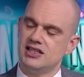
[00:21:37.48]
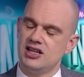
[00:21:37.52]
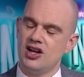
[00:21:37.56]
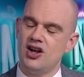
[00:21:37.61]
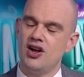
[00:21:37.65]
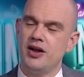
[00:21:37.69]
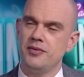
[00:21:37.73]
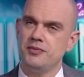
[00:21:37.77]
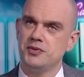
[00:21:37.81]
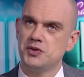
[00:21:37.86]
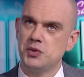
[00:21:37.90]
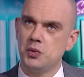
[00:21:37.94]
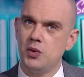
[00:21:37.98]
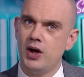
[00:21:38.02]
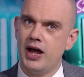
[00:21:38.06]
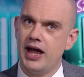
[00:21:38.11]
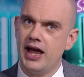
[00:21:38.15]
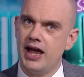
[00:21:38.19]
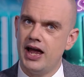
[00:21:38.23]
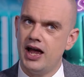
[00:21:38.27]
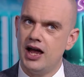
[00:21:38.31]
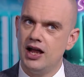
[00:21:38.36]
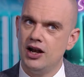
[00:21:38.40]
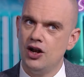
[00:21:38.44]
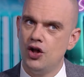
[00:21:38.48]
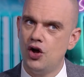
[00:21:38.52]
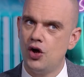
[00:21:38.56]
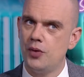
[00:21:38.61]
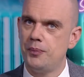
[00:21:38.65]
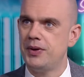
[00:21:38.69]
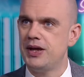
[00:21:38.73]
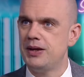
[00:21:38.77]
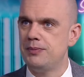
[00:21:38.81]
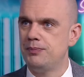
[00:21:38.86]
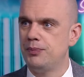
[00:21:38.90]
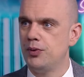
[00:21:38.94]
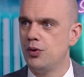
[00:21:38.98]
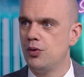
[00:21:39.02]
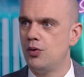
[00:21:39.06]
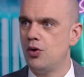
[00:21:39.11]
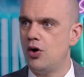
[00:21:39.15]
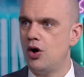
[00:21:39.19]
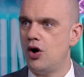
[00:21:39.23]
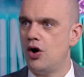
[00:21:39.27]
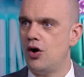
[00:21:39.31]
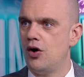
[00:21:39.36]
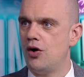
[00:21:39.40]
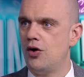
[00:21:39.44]
times where a lot of
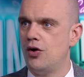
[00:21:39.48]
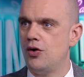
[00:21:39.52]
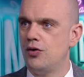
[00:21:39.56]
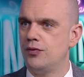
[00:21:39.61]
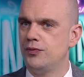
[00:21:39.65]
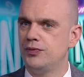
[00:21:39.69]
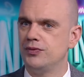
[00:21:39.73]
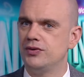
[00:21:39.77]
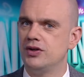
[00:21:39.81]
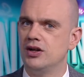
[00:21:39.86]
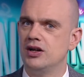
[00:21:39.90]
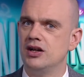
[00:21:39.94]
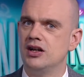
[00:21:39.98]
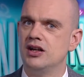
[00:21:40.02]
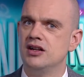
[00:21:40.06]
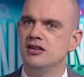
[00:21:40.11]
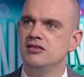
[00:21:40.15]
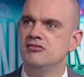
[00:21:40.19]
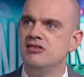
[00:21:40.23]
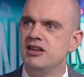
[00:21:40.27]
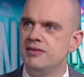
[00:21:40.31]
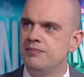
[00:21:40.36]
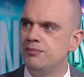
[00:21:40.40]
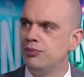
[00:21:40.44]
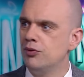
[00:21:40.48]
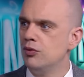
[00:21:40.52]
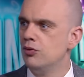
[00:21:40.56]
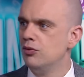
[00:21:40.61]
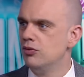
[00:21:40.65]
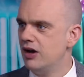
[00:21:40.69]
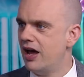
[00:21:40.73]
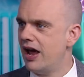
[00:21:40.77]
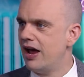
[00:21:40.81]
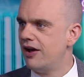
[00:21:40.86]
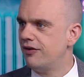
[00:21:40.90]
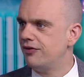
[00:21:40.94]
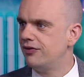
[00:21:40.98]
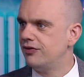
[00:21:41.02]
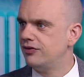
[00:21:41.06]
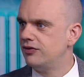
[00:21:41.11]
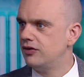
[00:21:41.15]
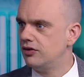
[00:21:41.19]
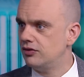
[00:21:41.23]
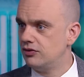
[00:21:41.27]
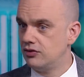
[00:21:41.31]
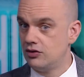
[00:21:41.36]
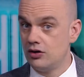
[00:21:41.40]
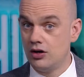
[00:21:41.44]
people of the liberal
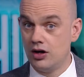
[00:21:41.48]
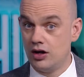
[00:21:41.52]
left